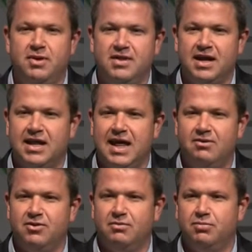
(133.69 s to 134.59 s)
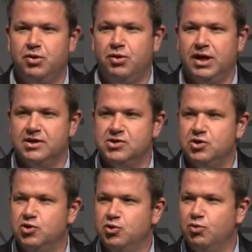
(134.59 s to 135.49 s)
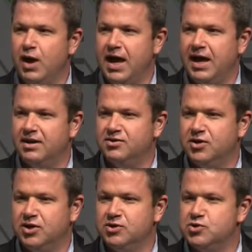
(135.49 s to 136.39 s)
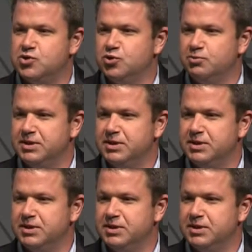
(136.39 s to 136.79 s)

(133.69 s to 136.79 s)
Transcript: that cloud computing is a new way to consume